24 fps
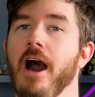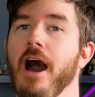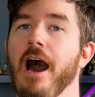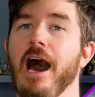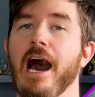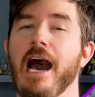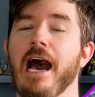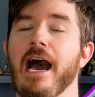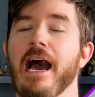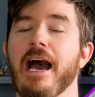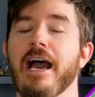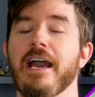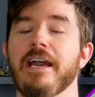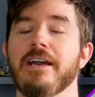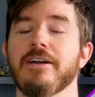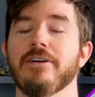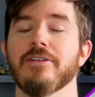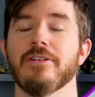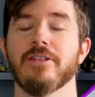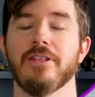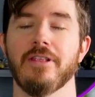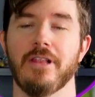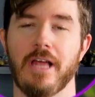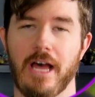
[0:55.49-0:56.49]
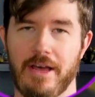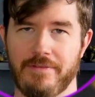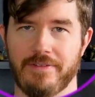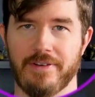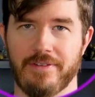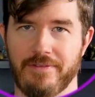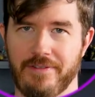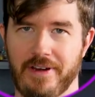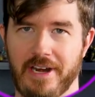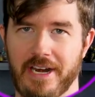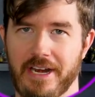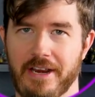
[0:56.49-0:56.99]
I love
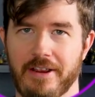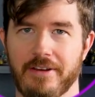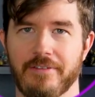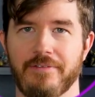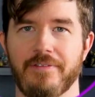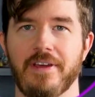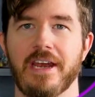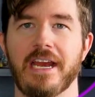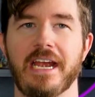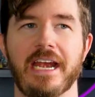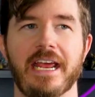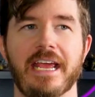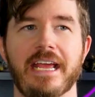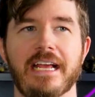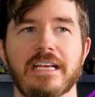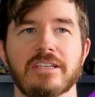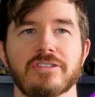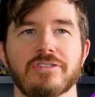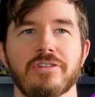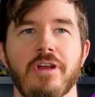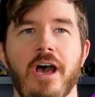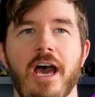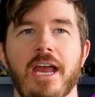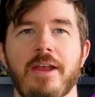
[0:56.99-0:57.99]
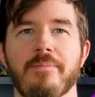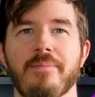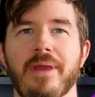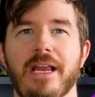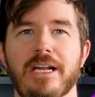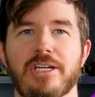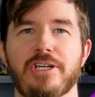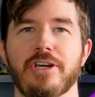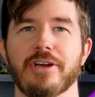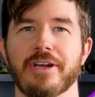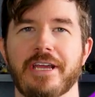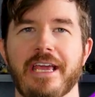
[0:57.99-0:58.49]
Infinity. Infinity is not a
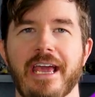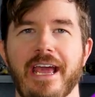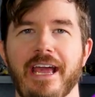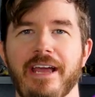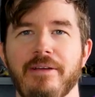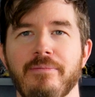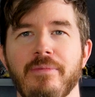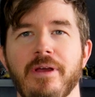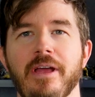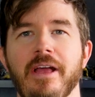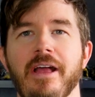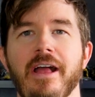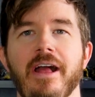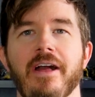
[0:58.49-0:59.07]
miniature game